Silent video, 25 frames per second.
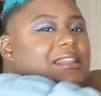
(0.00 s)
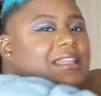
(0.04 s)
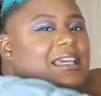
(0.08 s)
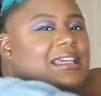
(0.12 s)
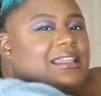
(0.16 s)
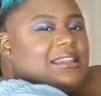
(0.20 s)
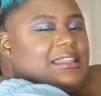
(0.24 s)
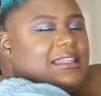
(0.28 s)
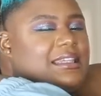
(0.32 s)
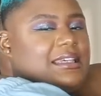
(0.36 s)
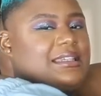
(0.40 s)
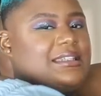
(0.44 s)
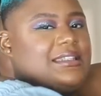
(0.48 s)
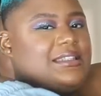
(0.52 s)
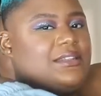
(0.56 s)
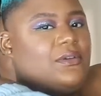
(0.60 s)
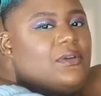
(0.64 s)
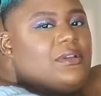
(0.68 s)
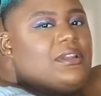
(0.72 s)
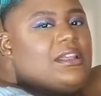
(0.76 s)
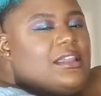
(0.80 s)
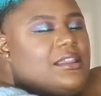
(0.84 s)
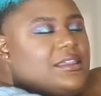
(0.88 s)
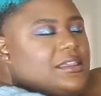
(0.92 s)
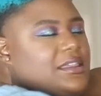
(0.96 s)
it like this, the
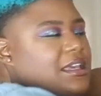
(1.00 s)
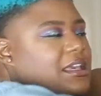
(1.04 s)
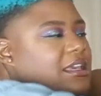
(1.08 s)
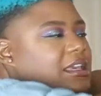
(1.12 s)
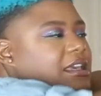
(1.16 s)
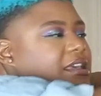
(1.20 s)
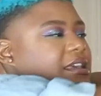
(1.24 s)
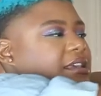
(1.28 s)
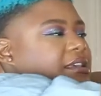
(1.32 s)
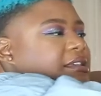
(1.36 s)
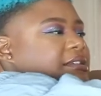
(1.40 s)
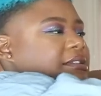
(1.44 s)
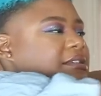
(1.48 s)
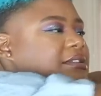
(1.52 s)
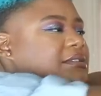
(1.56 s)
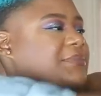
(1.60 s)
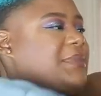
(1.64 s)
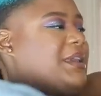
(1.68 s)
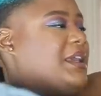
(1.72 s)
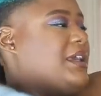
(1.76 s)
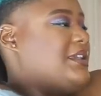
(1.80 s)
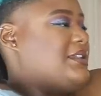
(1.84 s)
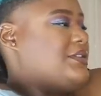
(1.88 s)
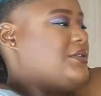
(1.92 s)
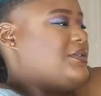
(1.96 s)
only thing is
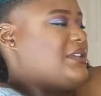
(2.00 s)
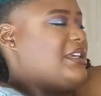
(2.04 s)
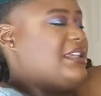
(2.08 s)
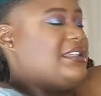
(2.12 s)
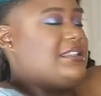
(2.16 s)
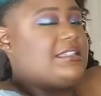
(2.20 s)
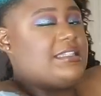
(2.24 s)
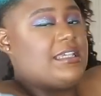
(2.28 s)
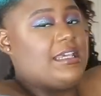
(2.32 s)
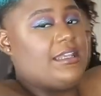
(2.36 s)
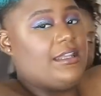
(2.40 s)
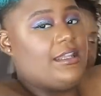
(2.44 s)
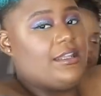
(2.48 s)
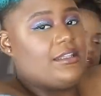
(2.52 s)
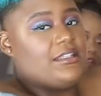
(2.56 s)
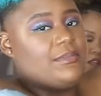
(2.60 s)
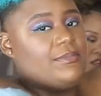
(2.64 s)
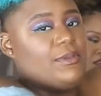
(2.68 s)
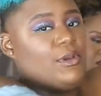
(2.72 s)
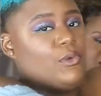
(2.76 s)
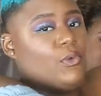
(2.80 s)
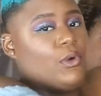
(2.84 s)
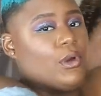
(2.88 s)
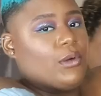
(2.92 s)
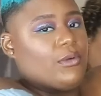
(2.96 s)
because it was intended to
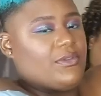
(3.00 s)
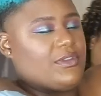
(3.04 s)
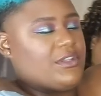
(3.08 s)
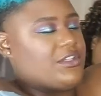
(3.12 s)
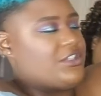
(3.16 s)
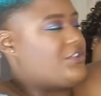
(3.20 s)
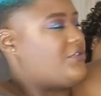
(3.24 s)
be worn with the